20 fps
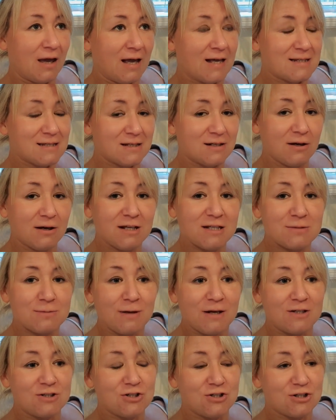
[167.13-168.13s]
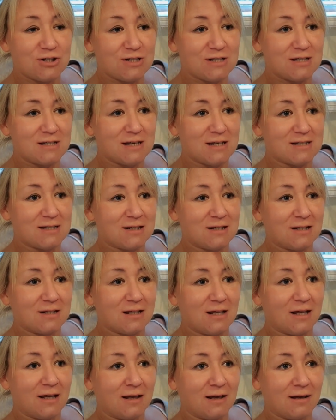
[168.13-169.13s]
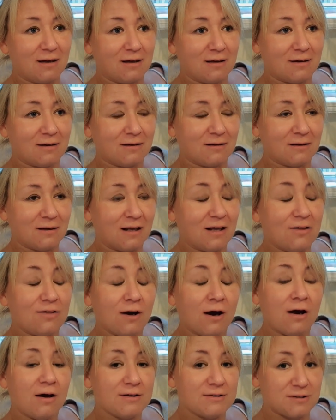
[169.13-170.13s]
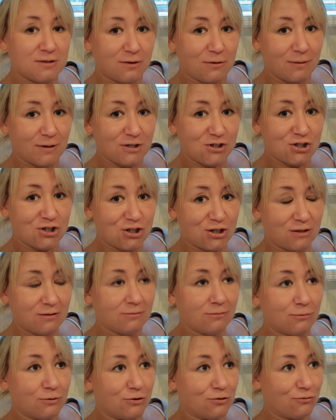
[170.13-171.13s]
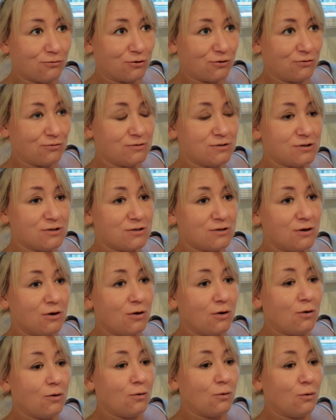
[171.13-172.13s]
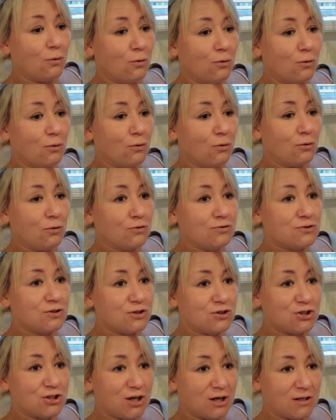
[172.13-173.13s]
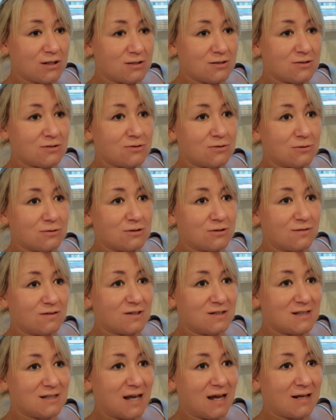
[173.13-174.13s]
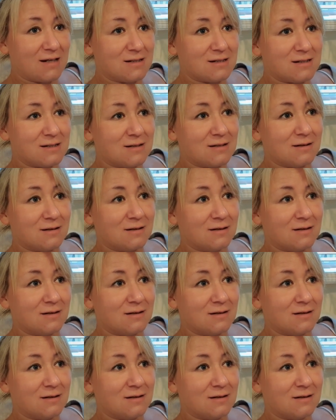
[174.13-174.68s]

it's a nice way to just sit and think, either ask a question with your runes or to just sort of set